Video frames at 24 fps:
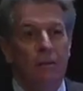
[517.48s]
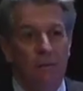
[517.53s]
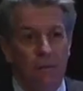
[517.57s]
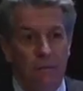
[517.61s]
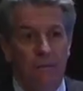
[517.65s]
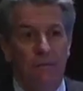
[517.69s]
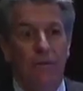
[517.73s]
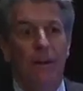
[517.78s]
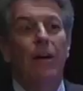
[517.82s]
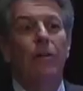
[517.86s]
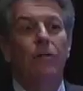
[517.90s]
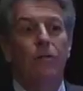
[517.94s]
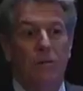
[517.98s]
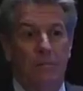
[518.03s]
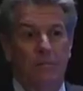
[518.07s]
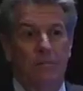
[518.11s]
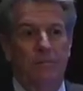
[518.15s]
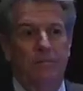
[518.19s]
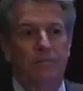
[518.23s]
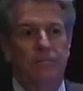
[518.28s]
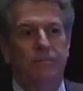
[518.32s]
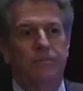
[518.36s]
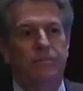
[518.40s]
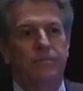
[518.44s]
found them.
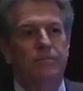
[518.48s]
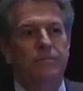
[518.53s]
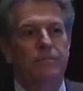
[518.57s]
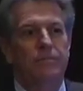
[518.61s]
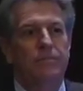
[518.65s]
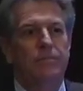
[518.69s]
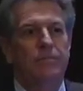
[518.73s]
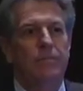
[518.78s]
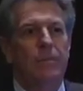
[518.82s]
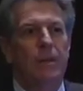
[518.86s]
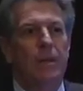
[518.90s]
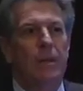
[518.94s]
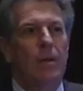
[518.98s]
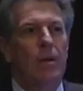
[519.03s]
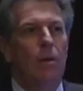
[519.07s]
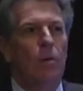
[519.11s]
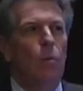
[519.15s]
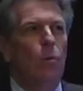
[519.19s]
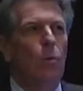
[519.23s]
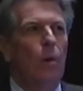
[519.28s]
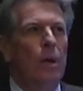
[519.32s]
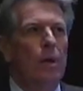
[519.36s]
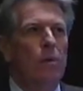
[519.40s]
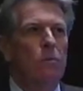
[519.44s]

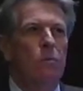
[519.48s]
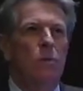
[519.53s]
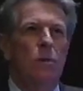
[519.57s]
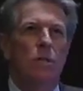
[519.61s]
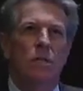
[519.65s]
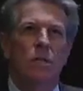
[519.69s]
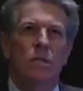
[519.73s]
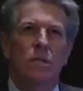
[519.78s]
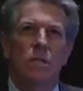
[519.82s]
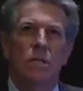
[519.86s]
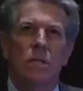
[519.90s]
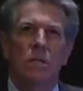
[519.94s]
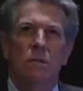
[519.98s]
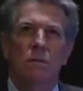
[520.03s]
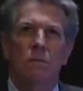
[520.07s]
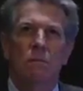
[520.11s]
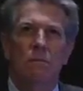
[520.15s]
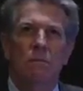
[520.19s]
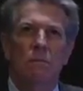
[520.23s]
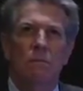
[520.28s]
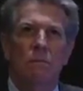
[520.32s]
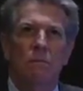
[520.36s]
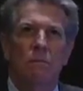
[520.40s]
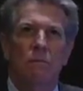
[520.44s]
One was
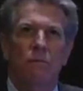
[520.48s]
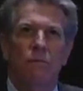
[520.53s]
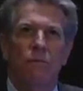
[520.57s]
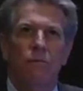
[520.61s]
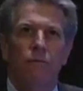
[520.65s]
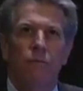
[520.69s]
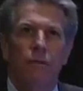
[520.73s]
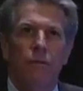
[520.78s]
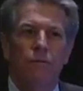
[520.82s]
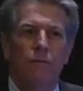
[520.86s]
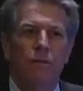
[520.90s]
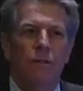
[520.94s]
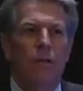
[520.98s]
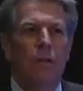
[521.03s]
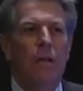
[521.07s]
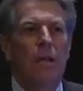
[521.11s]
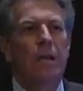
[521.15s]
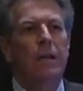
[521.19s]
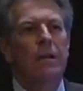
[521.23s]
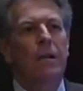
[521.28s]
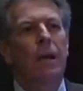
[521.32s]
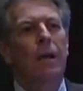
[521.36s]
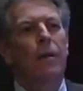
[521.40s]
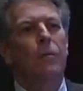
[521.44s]

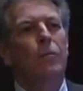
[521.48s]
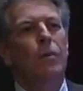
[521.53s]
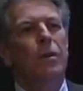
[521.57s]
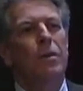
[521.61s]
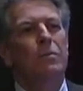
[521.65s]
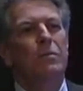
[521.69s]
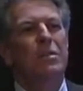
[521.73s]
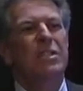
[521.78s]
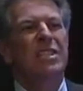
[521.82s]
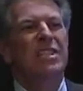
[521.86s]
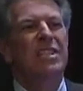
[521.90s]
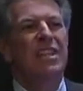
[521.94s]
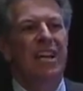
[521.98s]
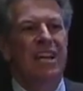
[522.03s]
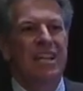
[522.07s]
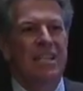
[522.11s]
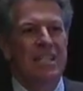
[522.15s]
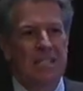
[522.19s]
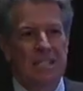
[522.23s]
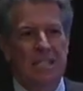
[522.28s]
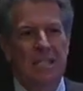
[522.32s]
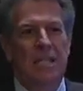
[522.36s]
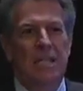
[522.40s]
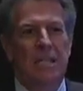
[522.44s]
15 and one was
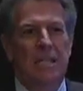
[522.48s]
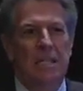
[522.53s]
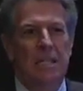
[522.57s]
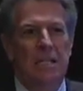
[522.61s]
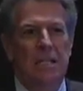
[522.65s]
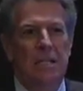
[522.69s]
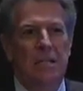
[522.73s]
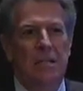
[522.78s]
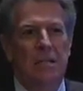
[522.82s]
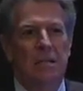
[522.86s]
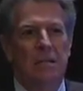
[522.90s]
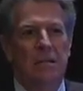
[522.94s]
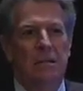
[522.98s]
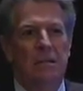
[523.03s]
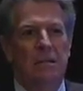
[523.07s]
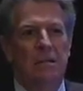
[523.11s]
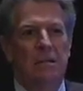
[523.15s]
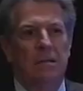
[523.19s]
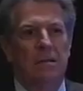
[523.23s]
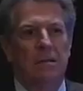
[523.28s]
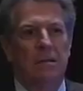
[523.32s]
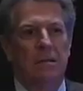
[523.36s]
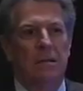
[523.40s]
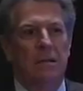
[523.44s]
19.
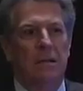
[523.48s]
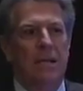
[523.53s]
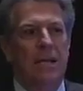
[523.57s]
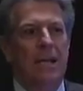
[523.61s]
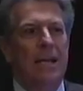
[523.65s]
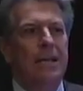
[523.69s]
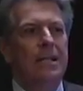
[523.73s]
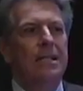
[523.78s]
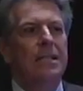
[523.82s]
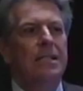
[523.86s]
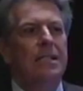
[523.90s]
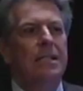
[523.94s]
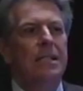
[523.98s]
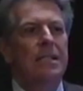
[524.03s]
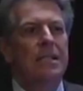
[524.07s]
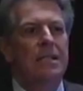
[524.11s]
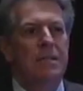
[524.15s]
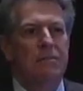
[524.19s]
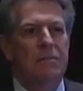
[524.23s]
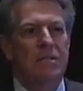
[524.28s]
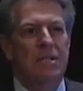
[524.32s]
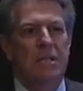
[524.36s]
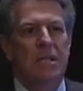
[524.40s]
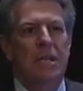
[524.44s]
He hadn't seen
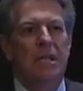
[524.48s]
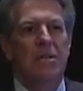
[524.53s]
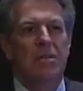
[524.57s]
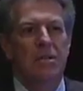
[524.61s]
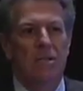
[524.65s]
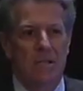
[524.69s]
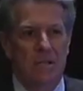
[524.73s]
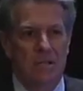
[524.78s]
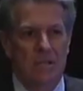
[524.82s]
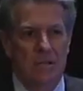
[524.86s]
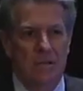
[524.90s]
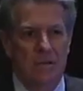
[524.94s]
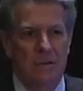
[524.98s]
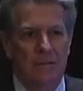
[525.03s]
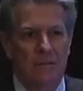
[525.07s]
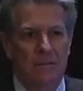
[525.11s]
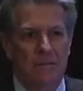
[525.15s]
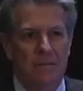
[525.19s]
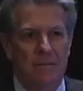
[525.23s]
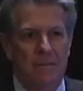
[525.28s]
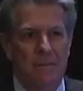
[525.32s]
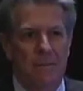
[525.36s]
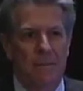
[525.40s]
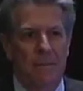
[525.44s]
them in 10 years.
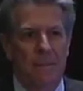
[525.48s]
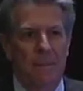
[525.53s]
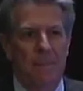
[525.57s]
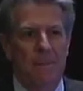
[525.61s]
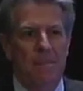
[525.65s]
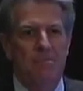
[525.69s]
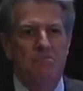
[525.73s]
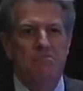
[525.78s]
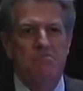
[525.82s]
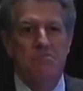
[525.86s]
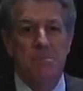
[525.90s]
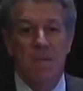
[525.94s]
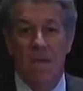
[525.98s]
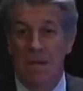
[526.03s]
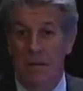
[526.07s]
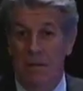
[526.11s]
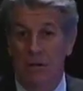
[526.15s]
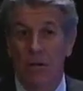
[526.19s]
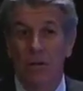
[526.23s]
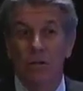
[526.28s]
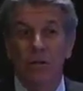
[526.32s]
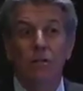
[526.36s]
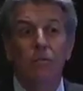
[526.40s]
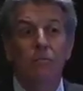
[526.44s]

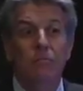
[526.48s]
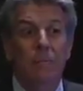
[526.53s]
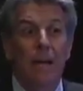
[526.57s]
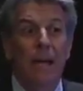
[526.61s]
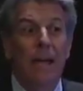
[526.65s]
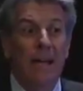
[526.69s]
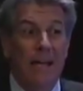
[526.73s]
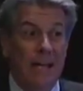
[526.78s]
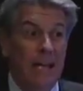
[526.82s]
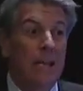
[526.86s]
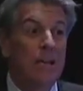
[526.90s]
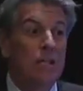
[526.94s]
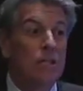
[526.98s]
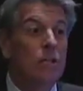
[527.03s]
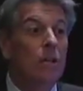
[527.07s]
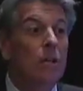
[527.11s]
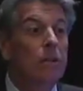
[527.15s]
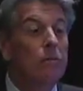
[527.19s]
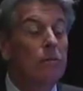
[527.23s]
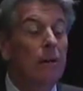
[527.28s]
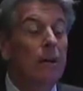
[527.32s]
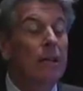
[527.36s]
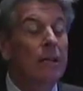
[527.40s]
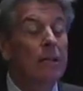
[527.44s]
Got them back
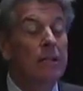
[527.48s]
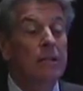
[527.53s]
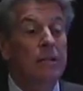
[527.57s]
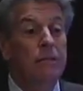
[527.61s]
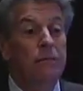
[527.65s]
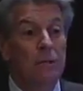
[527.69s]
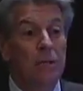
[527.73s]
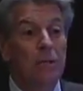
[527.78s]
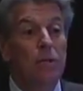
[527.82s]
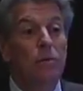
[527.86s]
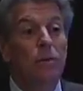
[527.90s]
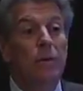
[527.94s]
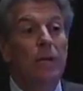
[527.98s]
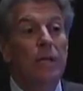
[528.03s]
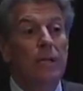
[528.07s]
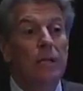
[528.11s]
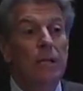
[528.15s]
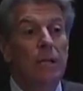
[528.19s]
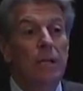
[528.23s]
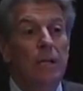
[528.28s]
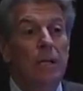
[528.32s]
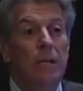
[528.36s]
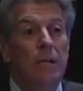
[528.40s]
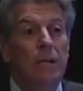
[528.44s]
actually relatively
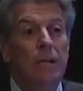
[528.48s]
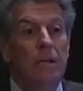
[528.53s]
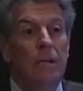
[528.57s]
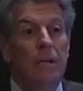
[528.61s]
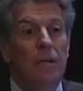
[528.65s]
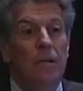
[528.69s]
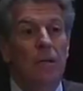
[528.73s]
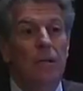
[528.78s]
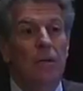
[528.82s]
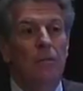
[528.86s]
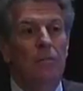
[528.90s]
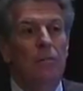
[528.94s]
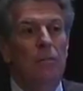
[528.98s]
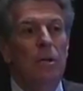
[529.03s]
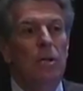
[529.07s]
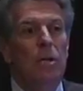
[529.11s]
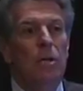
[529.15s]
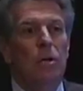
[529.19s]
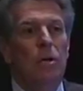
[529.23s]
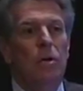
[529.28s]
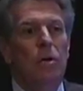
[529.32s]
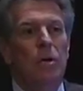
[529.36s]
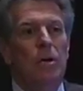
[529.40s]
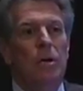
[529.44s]
quickly
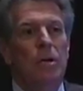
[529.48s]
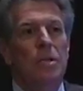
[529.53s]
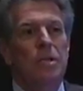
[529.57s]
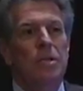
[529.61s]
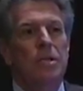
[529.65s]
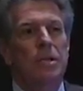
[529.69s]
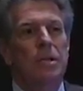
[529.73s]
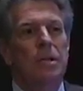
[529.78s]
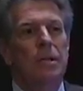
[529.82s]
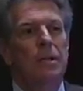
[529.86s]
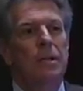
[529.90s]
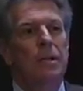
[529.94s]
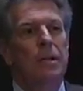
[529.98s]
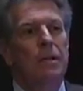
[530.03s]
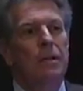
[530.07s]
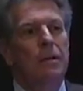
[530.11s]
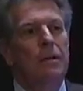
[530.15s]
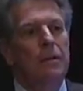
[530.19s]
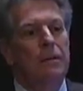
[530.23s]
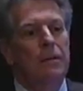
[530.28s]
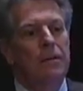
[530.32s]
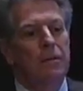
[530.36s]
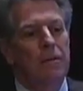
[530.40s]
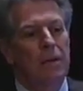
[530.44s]
because
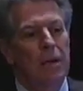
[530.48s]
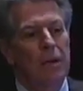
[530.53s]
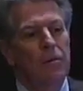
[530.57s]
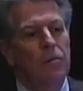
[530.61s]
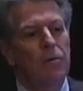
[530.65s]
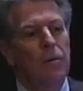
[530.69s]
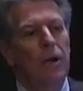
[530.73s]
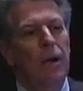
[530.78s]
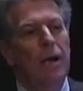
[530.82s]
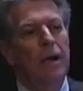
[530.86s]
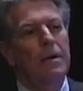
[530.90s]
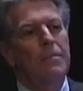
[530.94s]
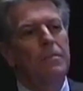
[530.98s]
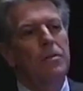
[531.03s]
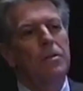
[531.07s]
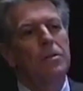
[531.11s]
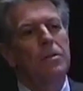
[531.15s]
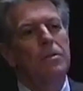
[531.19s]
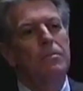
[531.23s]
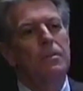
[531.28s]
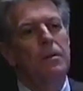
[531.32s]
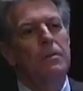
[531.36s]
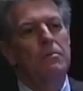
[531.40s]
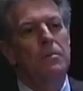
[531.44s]
they were able
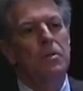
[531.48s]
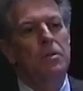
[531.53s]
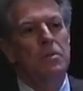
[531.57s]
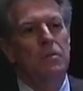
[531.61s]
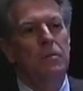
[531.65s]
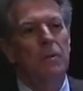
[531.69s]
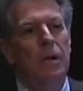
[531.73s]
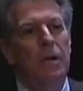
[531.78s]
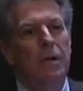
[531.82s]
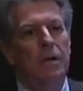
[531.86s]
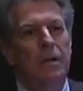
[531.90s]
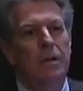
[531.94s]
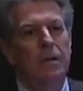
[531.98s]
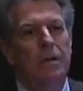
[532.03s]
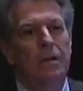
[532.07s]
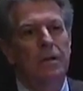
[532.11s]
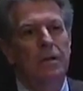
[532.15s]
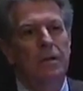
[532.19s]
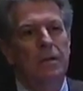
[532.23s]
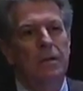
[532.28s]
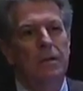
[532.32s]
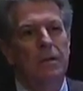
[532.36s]
to be persuaded